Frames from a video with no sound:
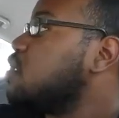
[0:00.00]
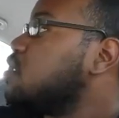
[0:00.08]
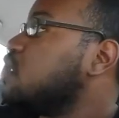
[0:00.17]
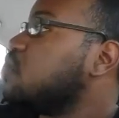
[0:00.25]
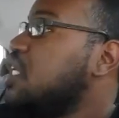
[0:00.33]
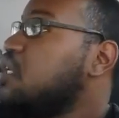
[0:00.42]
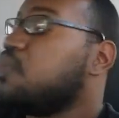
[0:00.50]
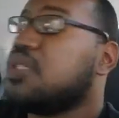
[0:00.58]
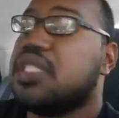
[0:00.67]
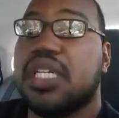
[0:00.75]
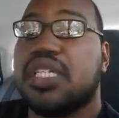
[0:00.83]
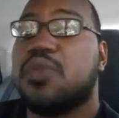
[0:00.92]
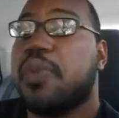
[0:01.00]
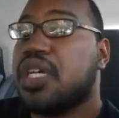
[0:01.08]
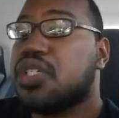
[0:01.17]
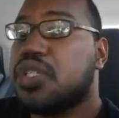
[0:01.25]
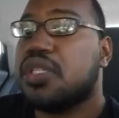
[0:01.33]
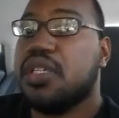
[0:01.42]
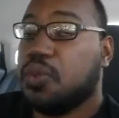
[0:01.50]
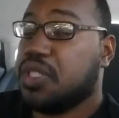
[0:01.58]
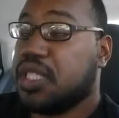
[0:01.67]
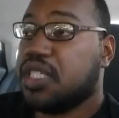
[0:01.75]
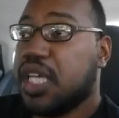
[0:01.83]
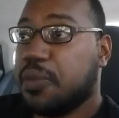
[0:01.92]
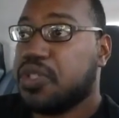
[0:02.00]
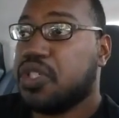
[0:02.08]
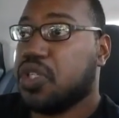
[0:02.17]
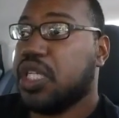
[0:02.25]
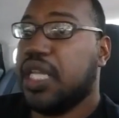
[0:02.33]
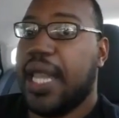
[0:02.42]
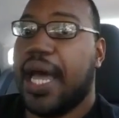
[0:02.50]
so it was exceptionally